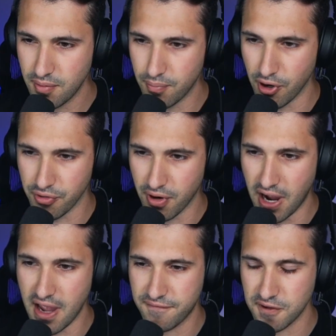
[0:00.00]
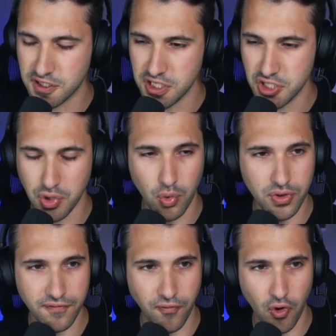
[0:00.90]
Brother, I have to teach you
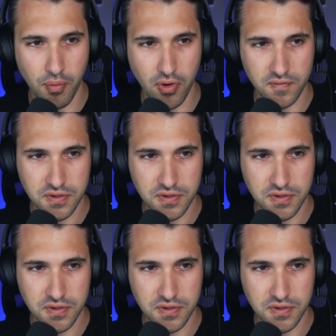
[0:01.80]
only 4 moves.